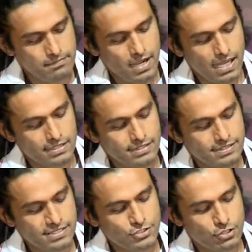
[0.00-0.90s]
I'll
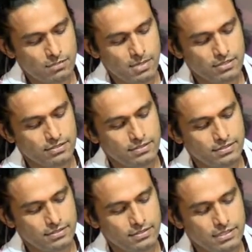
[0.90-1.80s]
just talk about
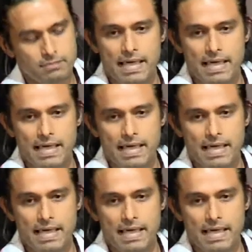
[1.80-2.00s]
the